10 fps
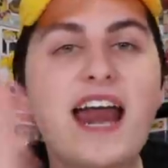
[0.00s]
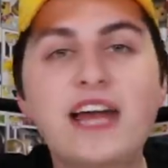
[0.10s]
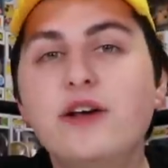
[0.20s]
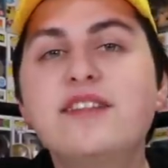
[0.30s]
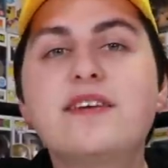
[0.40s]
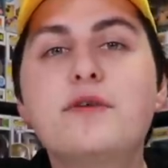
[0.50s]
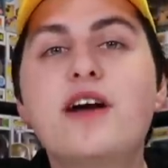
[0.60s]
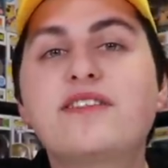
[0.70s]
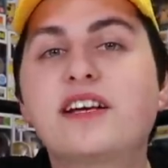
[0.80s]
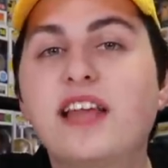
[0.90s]
and I know that some of you
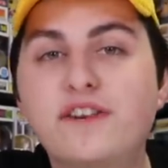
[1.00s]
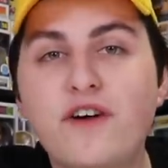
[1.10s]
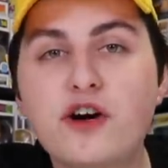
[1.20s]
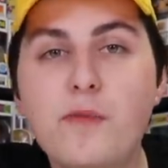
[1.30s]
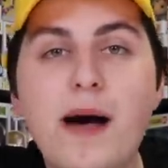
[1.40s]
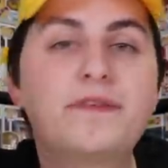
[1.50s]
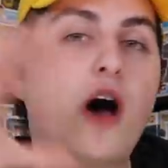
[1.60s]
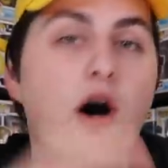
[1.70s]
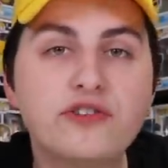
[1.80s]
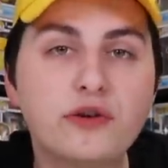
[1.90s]
guys that collect Funko Pops
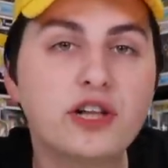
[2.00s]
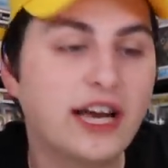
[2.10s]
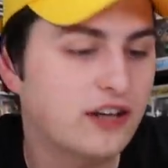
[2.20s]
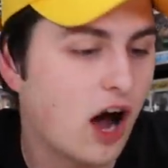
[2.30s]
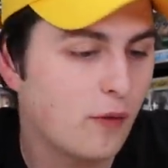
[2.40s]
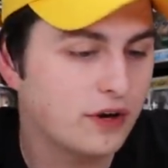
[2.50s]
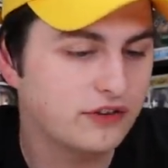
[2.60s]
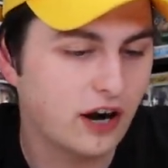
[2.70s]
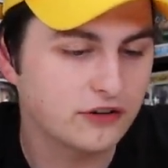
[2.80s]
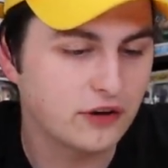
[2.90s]
also collect Hot
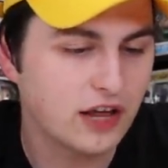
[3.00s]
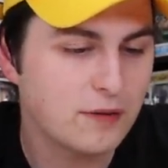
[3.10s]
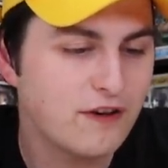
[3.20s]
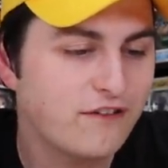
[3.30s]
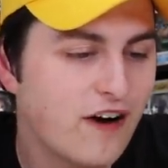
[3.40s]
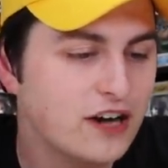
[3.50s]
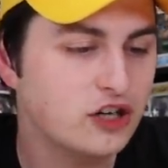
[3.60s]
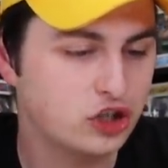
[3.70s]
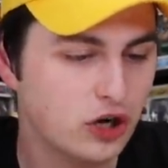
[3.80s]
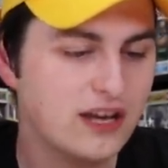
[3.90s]
Wheels cars, so I thought it'd be fun
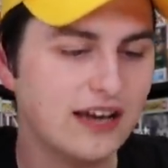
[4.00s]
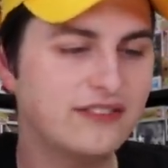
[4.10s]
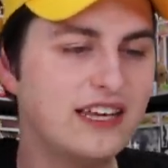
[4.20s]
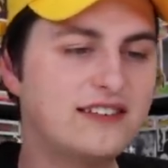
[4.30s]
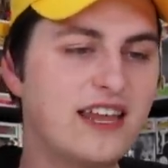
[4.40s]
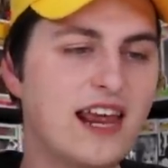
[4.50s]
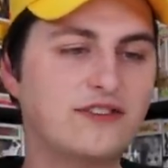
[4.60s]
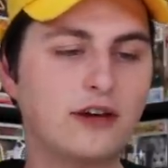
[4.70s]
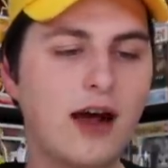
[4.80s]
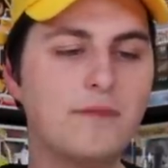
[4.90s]
to show you guys these today.
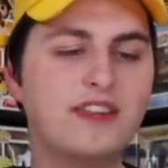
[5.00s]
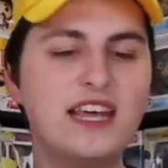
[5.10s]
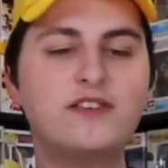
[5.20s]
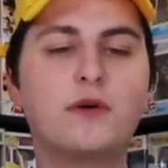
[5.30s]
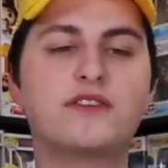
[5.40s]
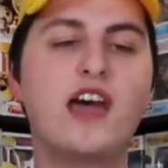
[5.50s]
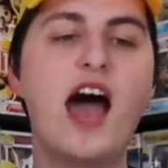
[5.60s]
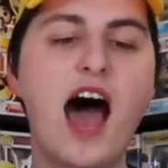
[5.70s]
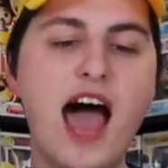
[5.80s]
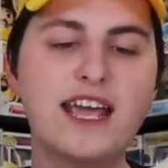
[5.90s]
So I grabbed these ones.
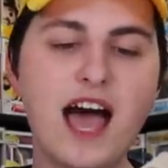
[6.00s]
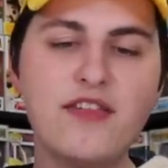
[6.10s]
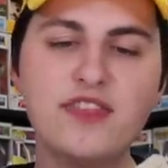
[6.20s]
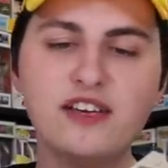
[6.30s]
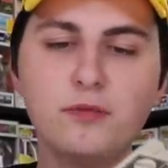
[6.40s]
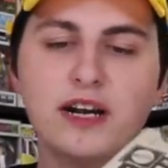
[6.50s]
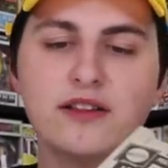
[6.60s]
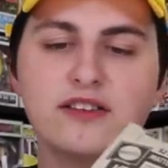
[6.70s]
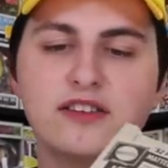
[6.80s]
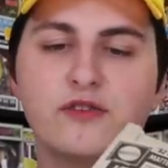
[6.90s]
I got this one here.
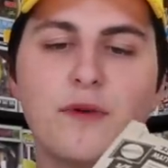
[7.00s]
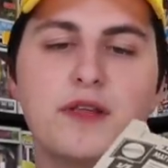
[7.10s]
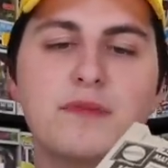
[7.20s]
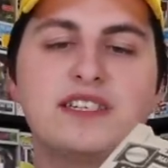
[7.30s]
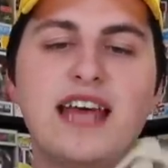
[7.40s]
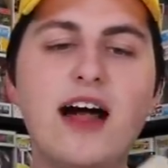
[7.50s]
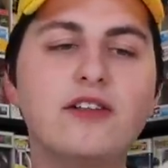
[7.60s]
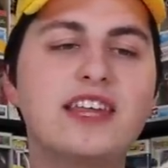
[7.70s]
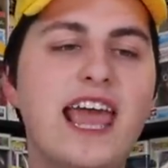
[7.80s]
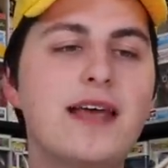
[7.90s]
This is from the
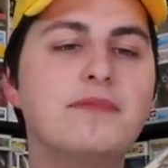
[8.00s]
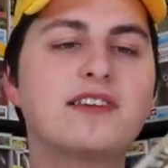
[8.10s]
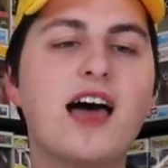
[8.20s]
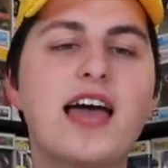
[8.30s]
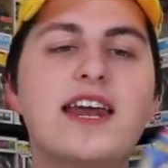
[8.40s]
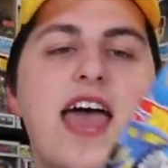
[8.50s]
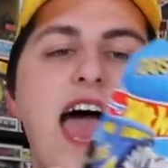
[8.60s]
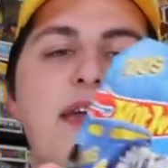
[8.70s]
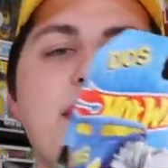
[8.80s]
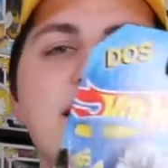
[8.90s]
Mattel Games line,
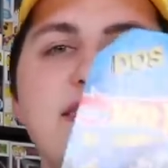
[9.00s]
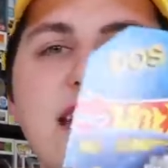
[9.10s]
and this